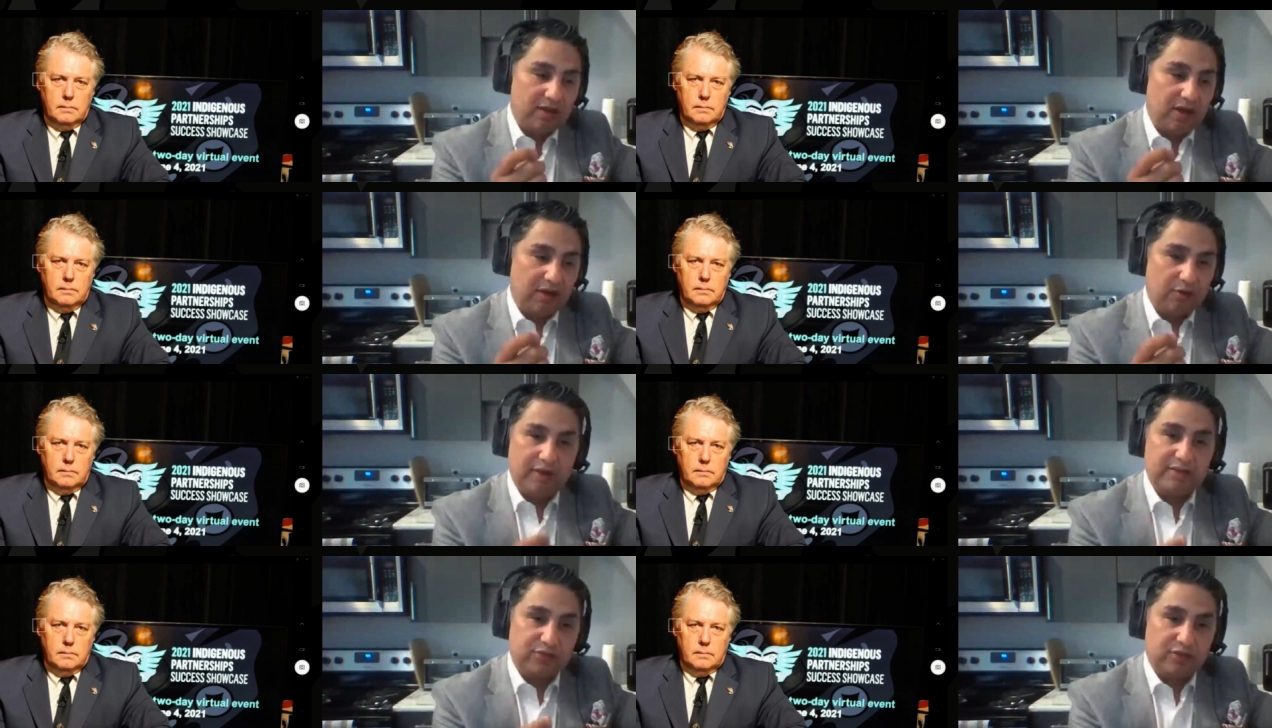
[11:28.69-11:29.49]
Speaker 1: uh,
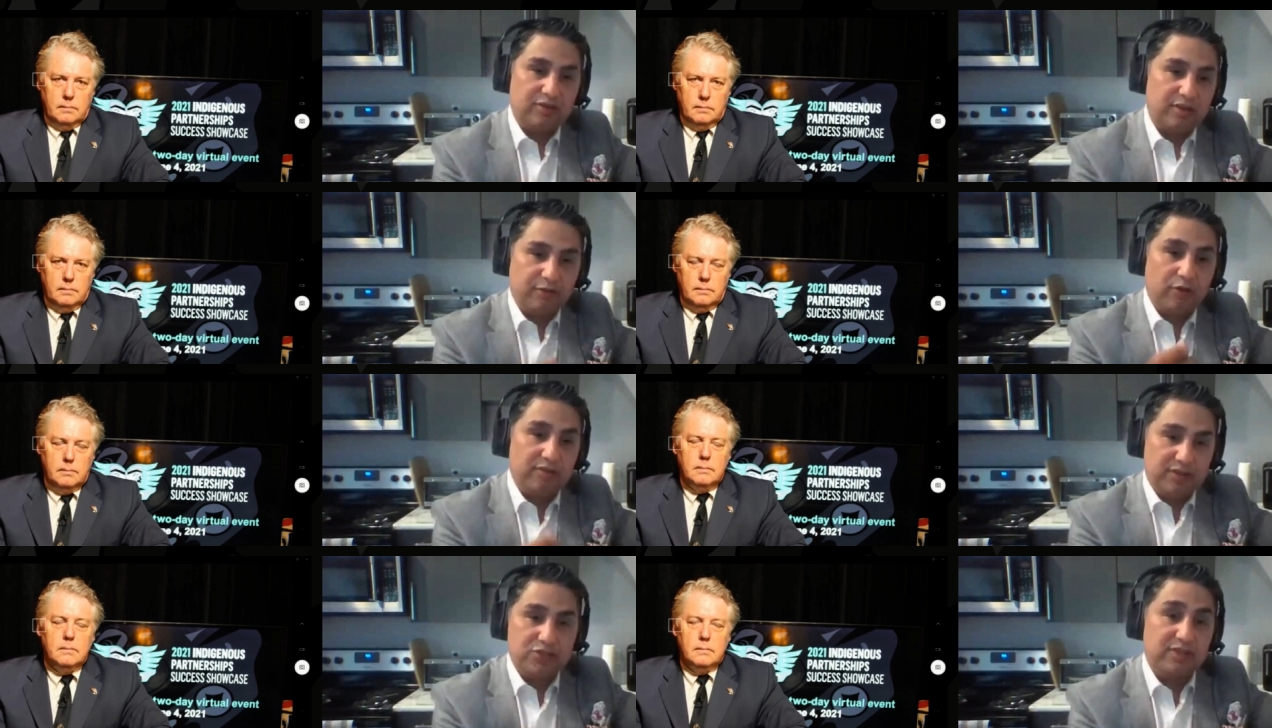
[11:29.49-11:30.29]
create certainty for
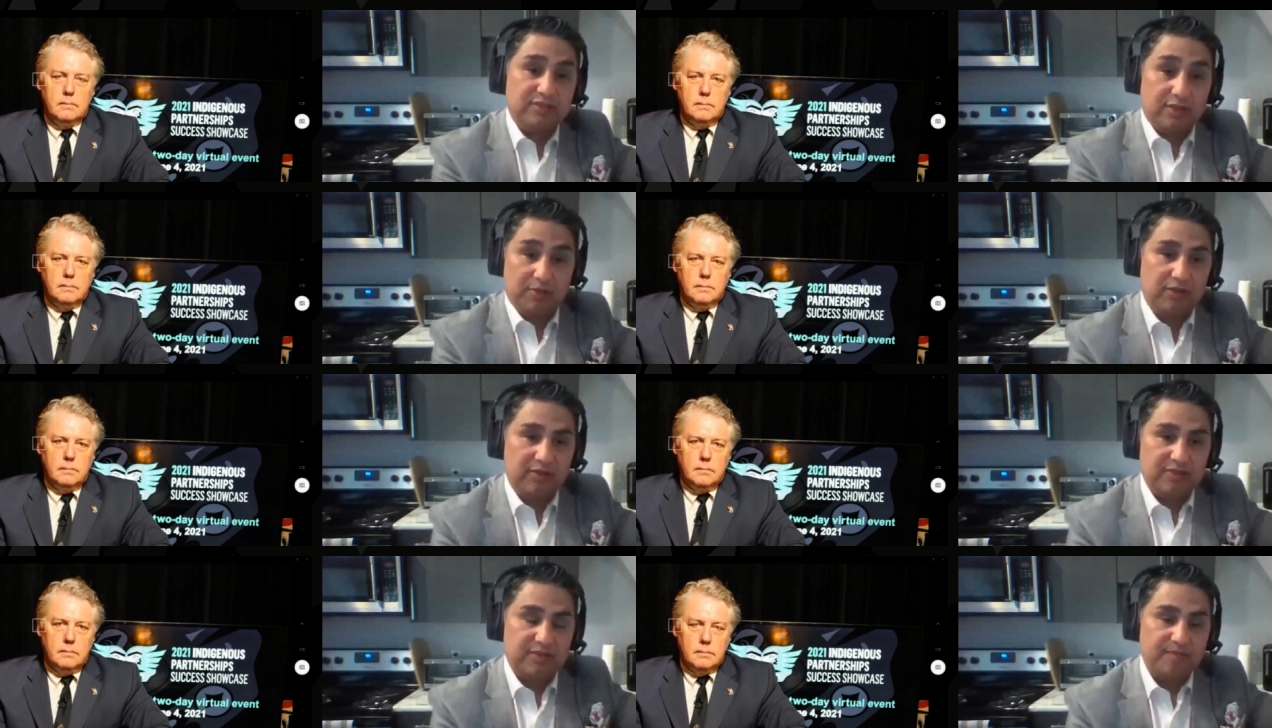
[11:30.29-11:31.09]
indigenous
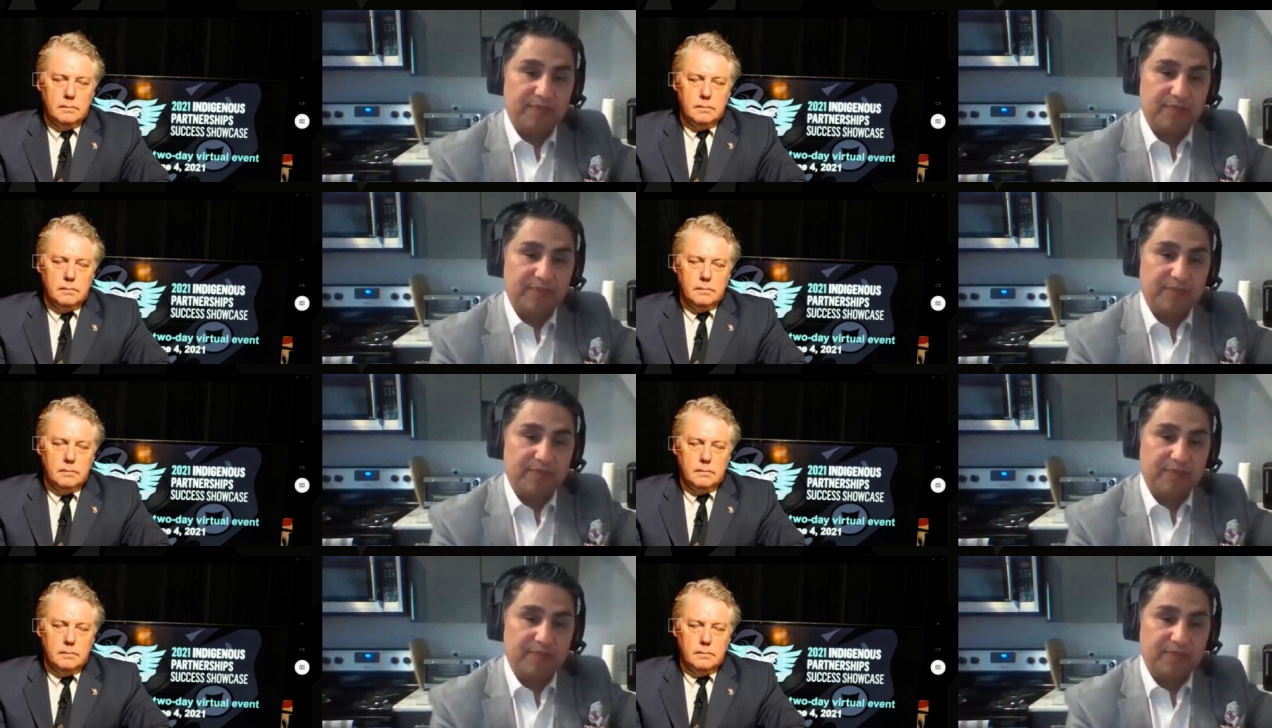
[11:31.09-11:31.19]
communities?